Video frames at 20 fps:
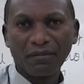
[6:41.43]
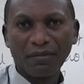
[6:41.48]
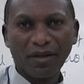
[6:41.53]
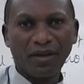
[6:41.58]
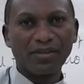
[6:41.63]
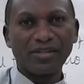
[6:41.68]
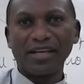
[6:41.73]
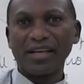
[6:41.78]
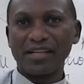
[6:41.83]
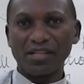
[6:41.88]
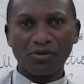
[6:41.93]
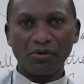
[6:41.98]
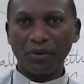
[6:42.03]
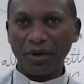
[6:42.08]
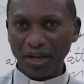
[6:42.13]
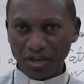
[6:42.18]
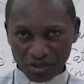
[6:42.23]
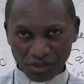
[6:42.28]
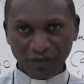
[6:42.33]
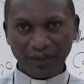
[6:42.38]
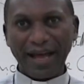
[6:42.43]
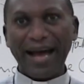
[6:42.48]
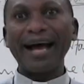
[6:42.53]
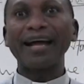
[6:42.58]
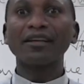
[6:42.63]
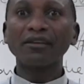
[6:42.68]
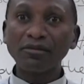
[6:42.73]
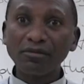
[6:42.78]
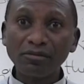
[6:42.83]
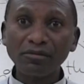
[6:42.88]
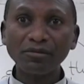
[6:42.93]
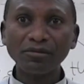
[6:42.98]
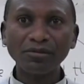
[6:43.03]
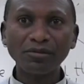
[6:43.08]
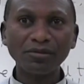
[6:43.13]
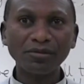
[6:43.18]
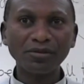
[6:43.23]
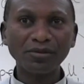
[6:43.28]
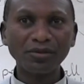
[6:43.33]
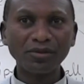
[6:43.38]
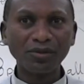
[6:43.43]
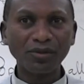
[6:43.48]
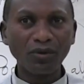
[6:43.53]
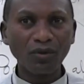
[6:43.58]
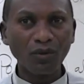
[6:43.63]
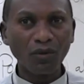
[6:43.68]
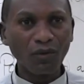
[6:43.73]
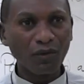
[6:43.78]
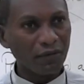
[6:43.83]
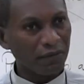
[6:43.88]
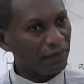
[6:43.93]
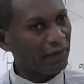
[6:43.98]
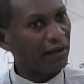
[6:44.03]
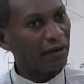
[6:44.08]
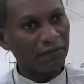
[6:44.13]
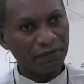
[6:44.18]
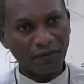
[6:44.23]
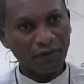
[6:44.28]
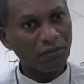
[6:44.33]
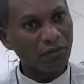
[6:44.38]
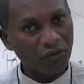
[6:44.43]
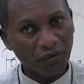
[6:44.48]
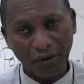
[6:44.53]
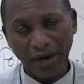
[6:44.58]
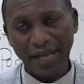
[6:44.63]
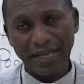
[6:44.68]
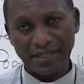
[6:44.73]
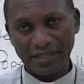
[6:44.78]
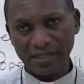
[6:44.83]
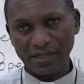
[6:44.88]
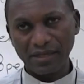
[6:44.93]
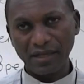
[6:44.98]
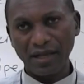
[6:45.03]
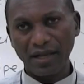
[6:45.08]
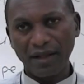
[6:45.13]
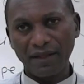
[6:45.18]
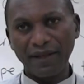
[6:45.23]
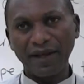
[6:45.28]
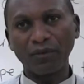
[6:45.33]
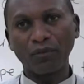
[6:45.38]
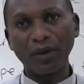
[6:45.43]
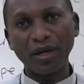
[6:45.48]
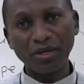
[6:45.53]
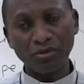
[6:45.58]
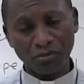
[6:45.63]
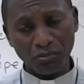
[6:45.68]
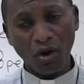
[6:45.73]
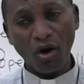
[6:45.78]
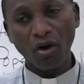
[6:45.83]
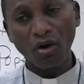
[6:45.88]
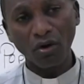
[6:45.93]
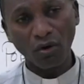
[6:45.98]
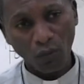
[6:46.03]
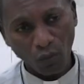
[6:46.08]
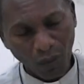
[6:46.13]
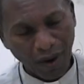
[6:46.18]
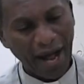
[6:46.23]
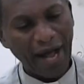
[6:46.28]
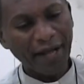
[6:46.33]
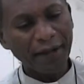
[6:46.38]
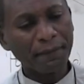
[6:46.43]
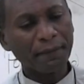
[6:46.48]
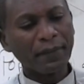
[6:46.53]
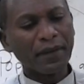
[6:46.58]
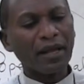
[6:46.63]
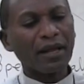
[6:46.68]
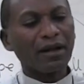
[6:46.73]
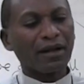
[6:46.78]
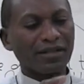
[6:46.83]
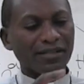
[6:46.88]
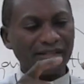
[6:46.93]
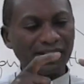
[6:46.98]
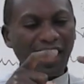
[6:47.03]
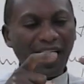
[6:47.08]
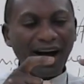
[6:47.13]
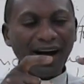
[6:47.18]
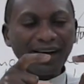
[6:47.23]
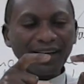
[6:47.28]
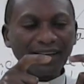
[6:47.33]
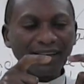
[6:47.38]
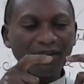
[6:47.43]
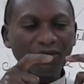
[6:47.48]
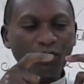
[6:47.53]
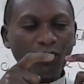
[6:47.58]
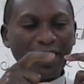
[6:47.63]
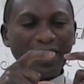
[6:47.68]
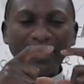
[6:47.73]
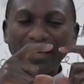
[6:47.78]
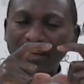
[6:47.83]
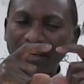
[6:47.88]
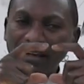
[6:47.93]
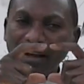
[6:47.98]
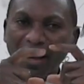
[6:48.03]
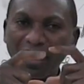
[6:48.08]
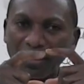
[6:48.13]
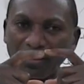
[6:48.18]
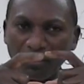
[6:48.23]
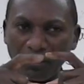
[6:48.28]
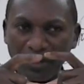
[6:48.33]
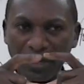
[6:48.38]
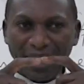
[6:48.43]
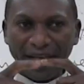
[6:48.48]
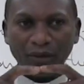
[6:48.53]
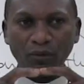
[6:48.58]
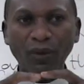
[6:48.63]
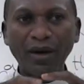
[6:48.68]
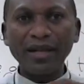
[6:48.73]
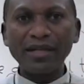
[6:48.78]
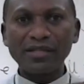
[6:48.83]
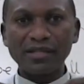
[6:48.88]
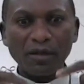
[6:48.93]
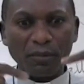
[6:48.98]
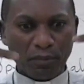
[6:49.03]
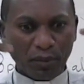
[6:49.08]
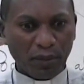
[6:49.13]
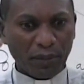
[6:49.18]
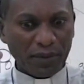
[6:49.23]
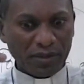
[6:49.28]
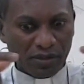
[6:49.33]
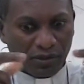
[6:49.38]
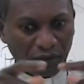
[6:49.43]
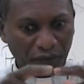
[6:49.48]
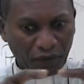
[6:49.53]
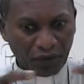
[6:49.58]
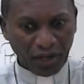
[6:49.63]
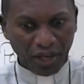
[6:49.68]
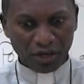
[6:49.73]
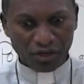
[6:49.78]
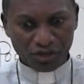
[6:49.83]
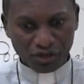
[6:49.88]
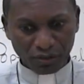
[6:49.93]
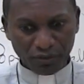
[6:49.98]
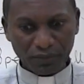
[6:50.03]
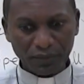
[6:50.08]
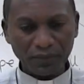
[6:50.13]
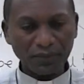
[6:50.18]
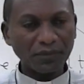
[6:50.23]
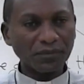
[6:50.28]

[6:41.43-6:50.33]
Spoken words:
Because it's creation that fell from grace, that went wrong. Why? Because God, why did God create? What is the purpose of creation?